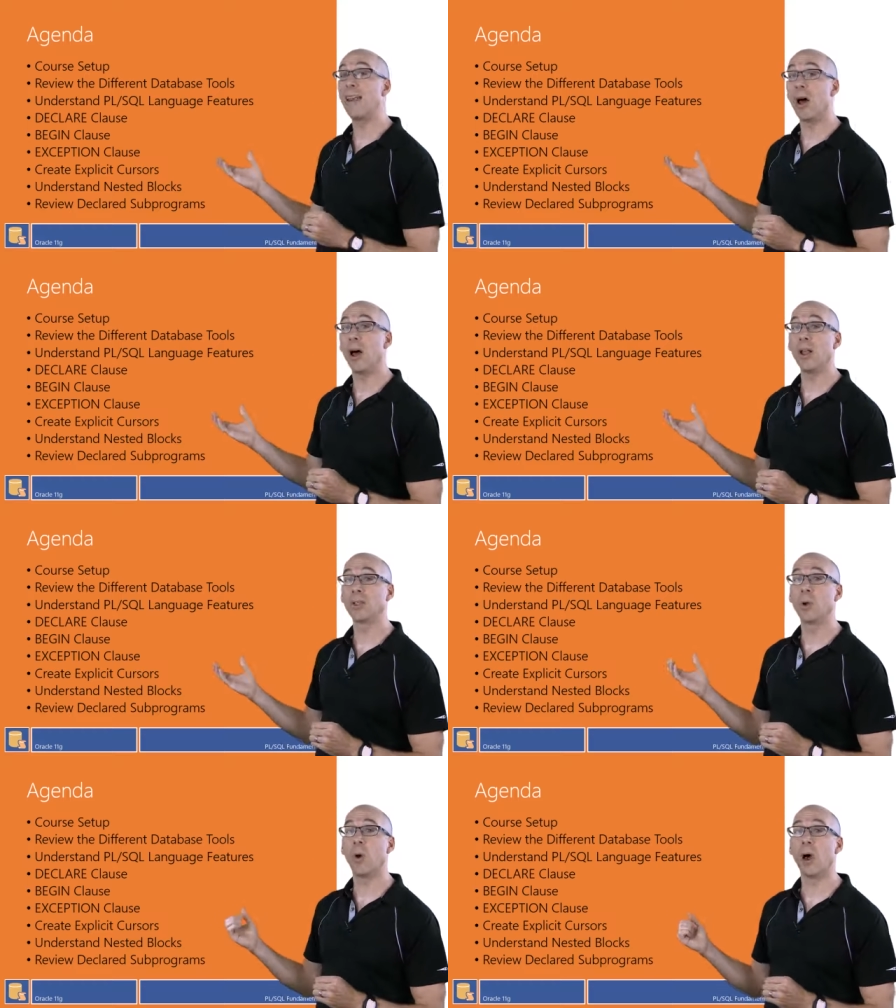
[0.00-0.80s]
and
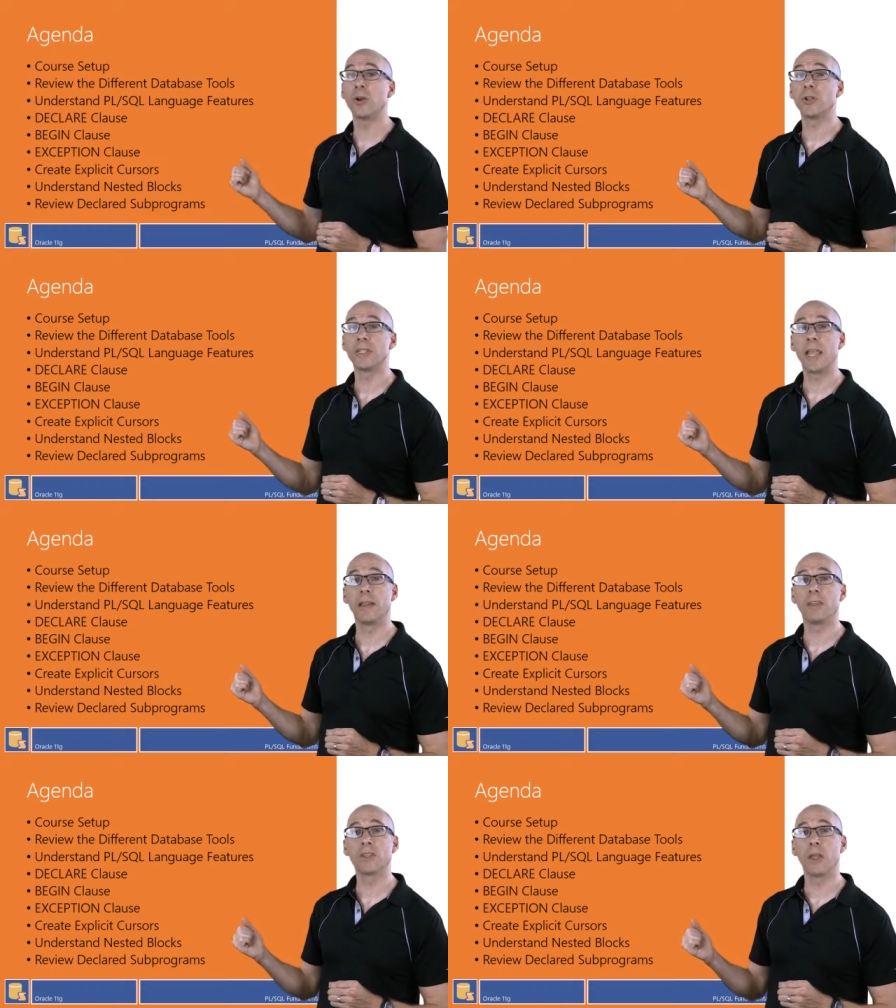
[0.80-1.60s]
also
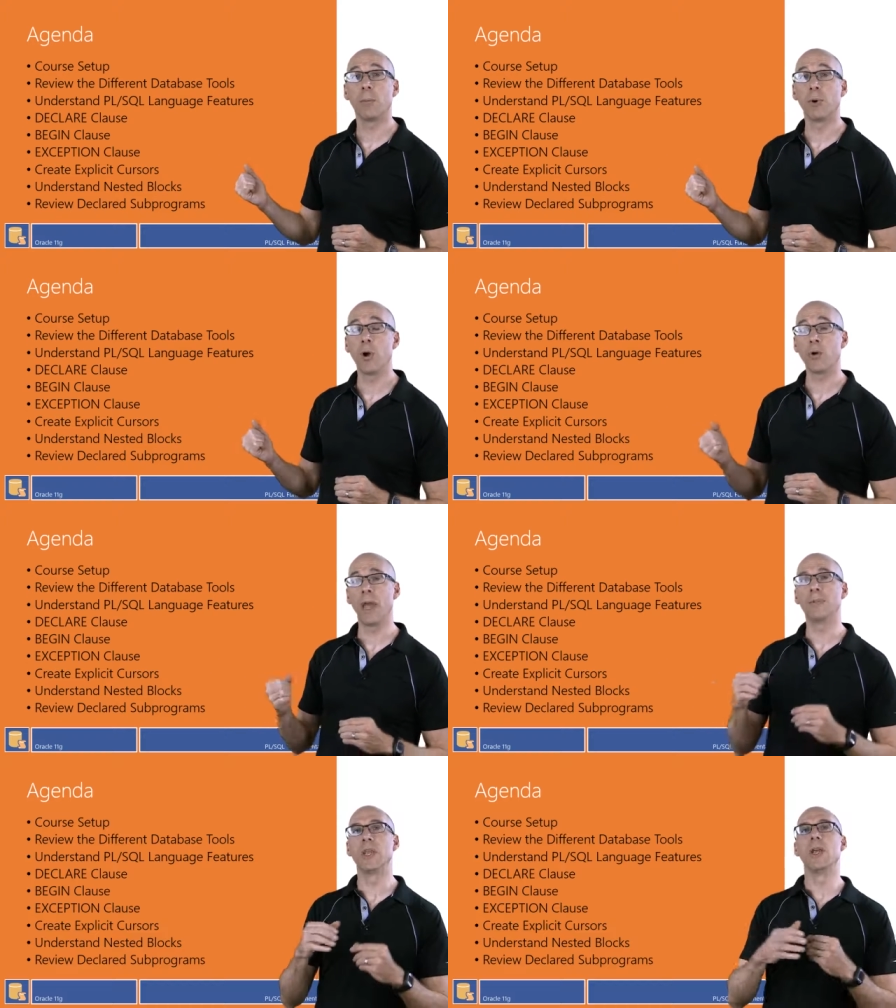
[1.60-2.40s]
understand the
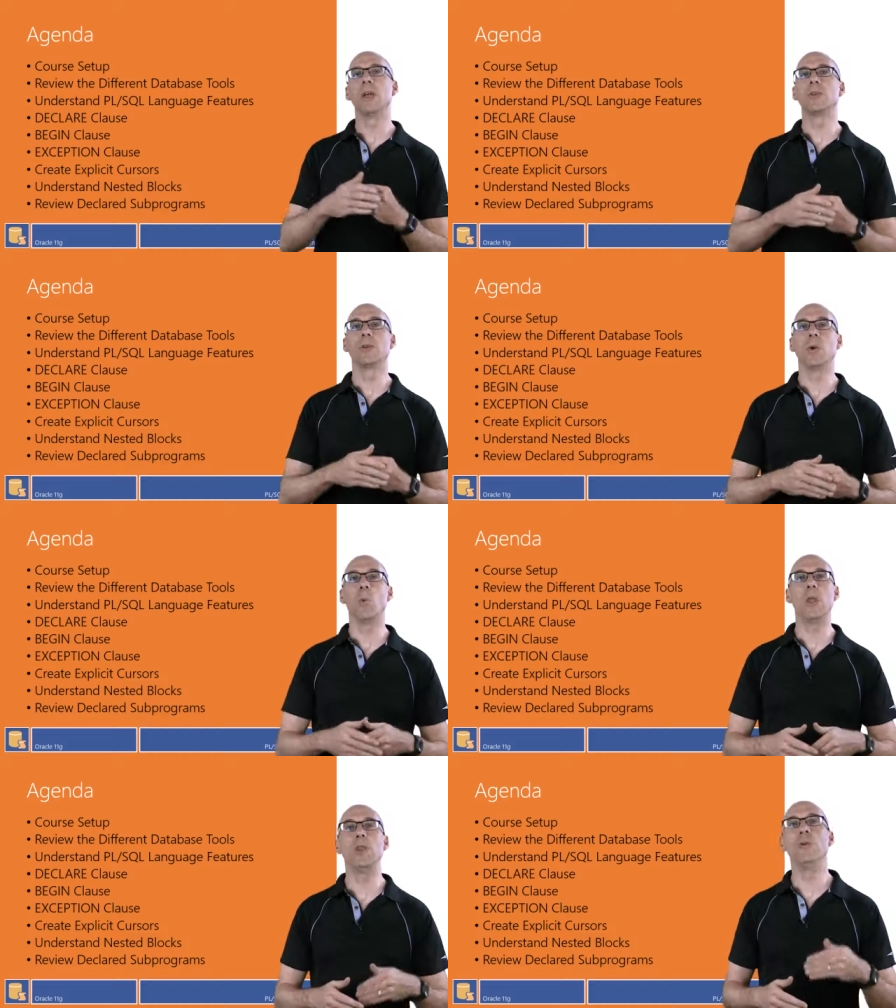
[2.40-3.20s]
subprograms so that
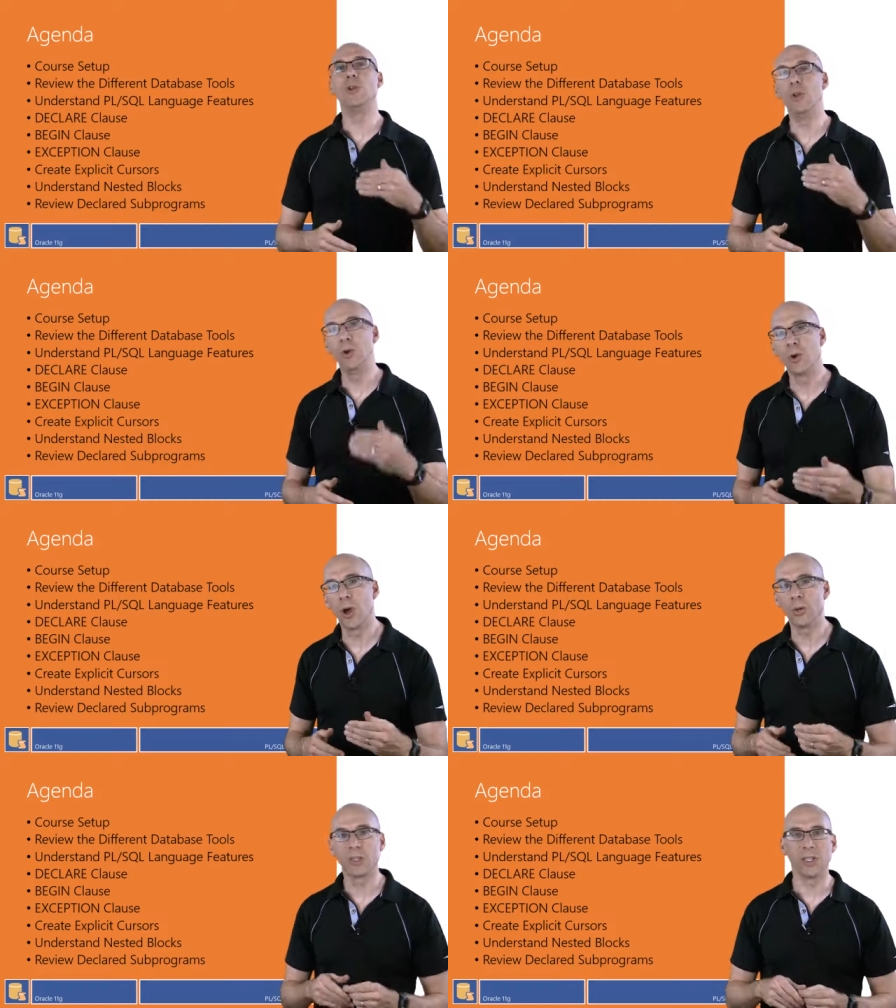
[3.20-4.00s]
when you do
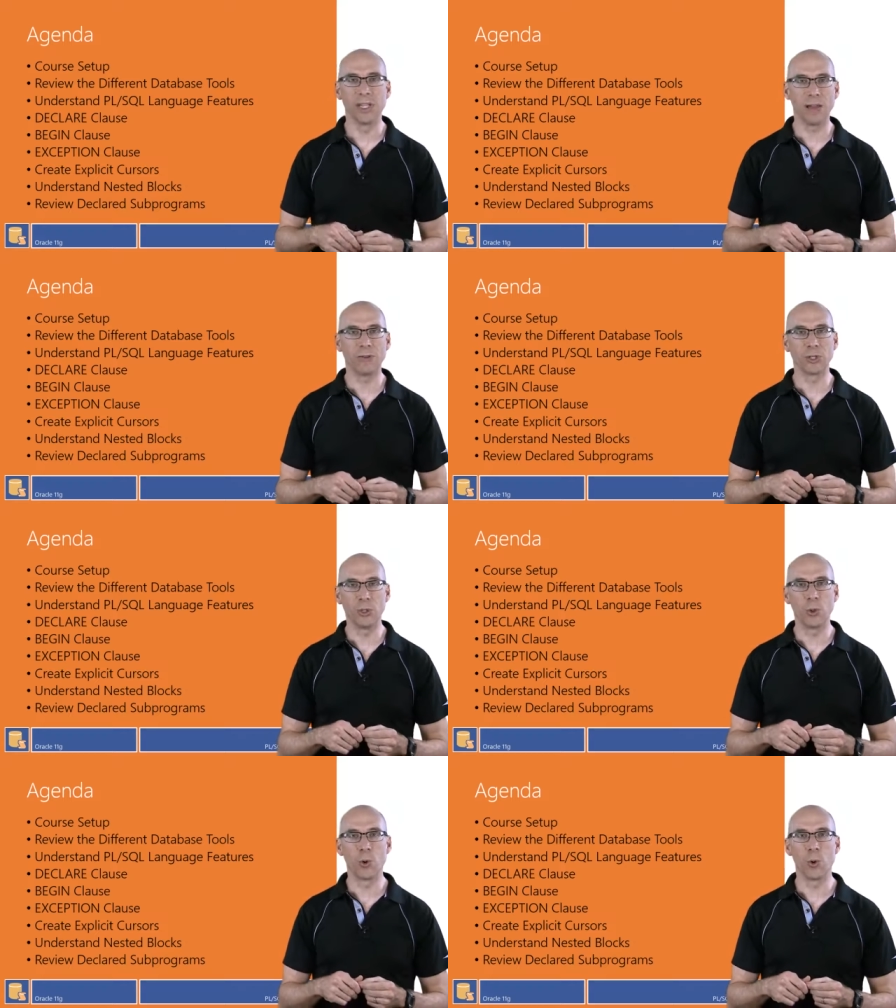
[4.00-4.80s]
go to the Level
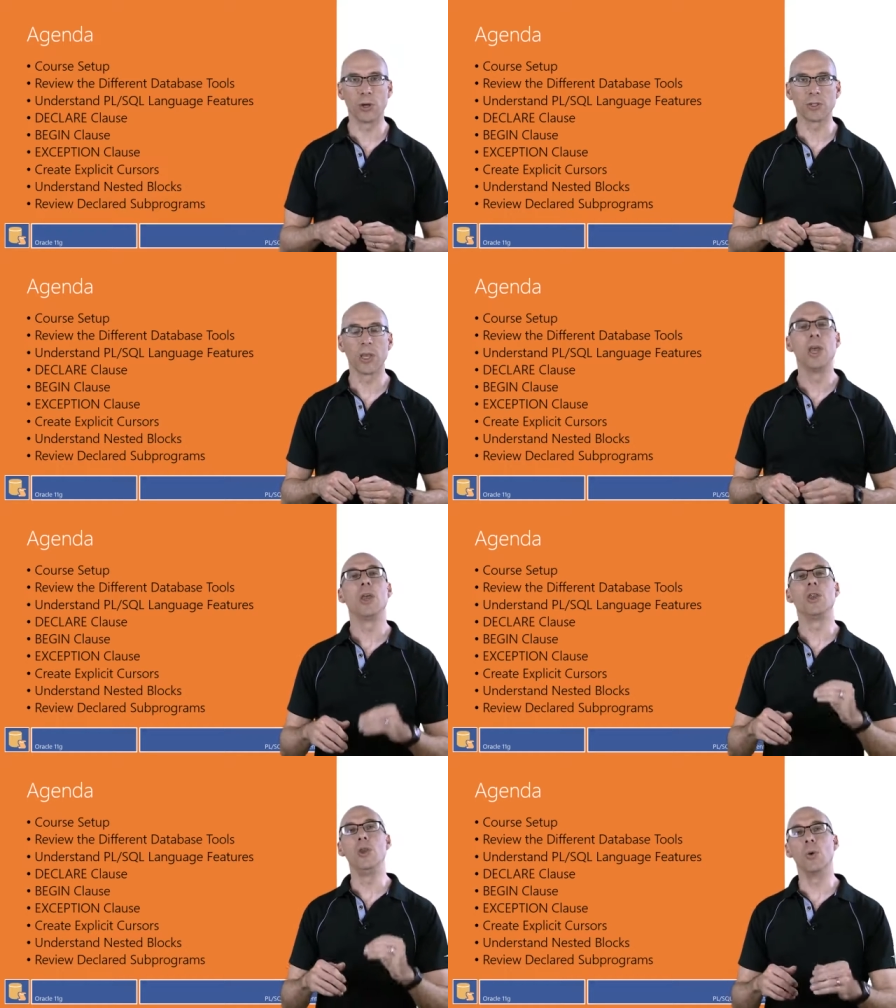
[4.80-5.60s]
2 course,
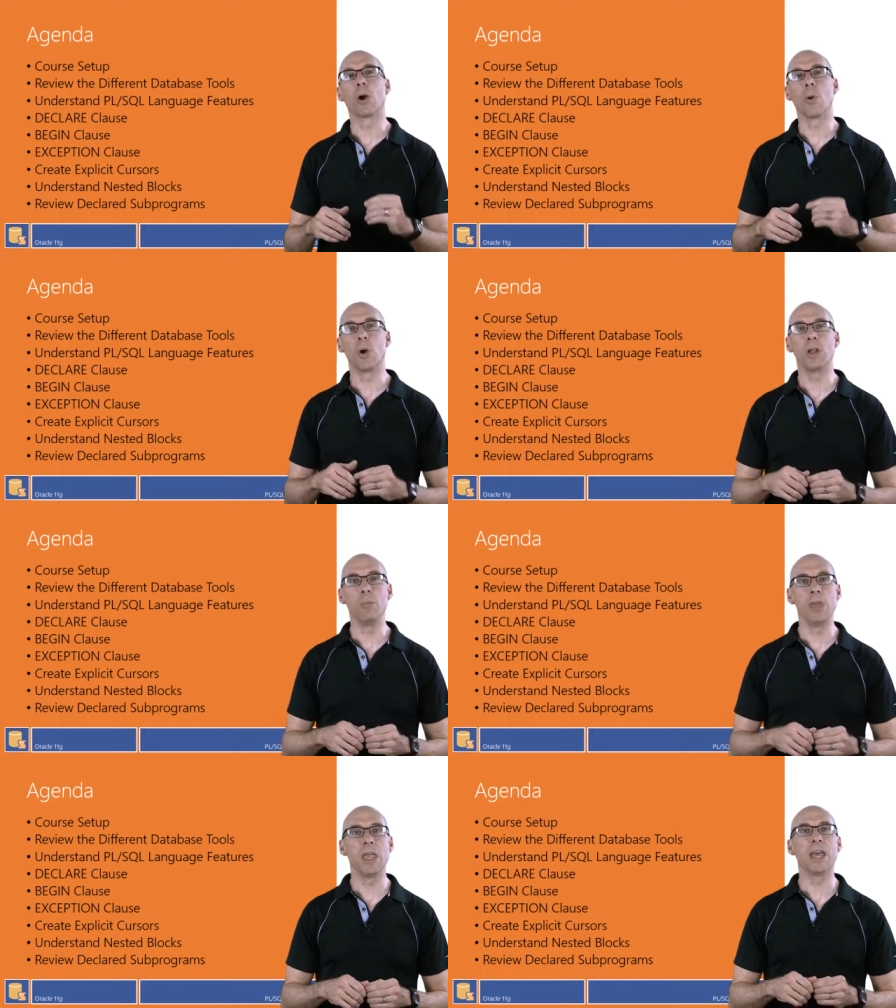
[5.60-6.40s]
you are going to
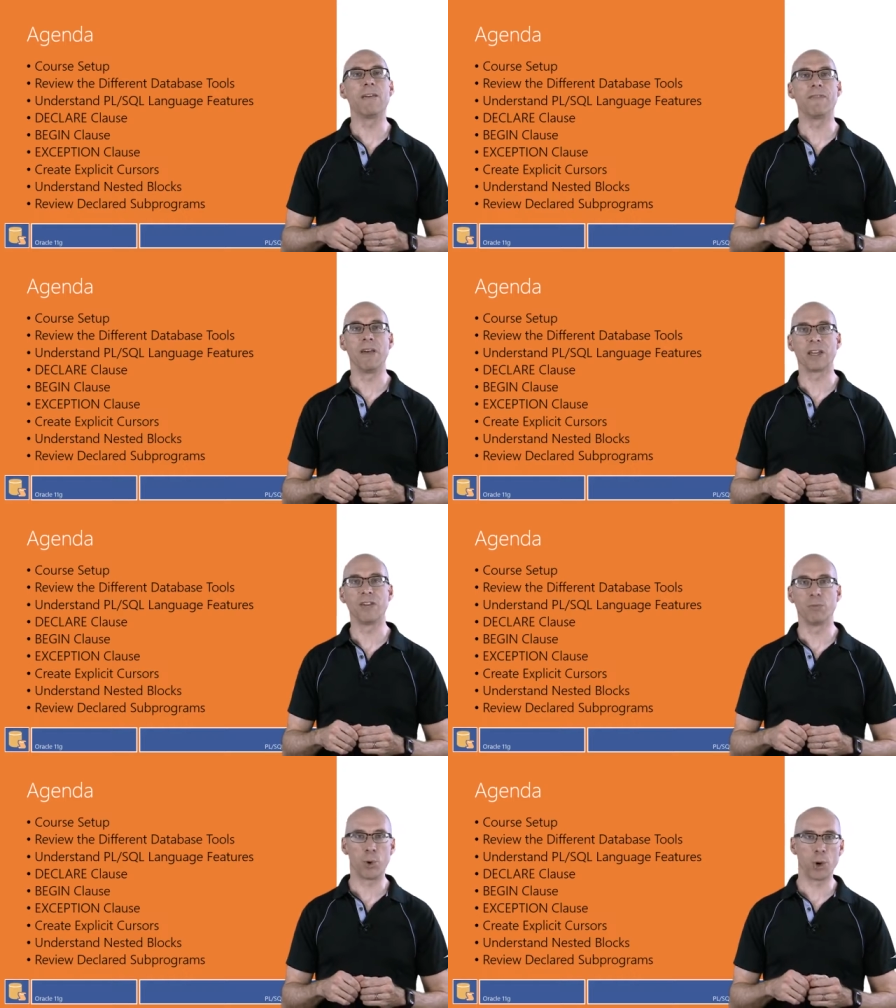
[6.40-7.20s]
be an
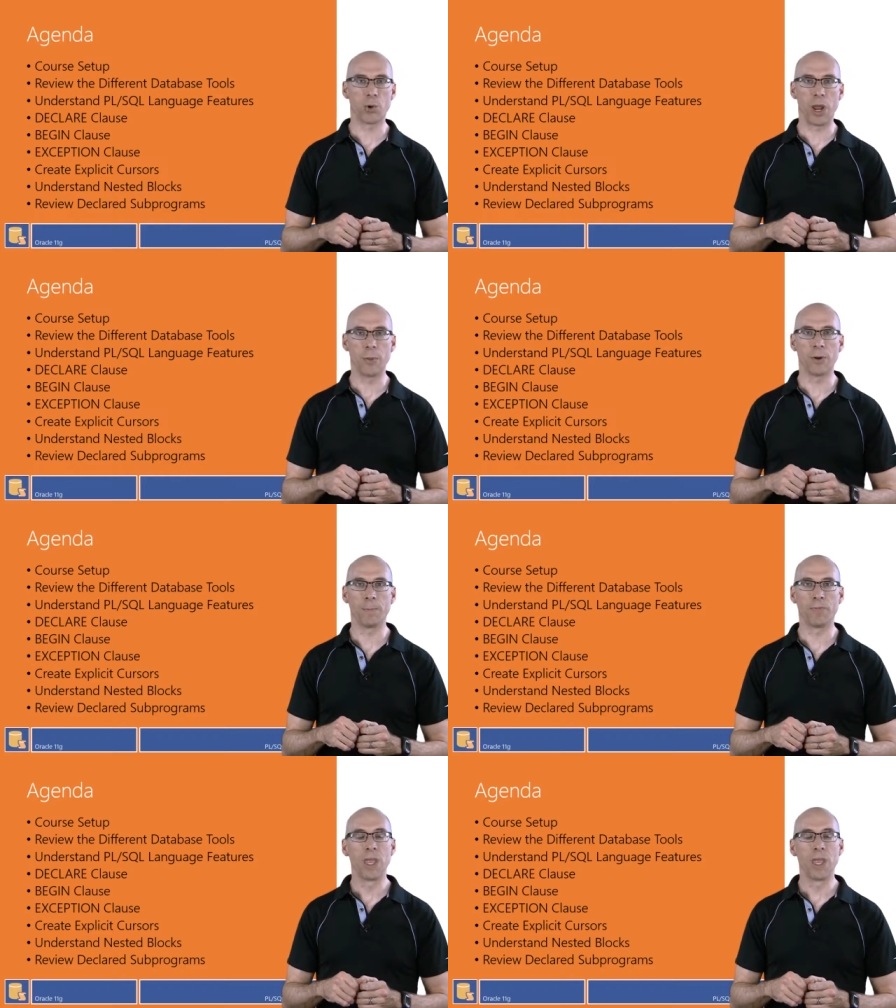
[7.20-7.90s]
effective programmer.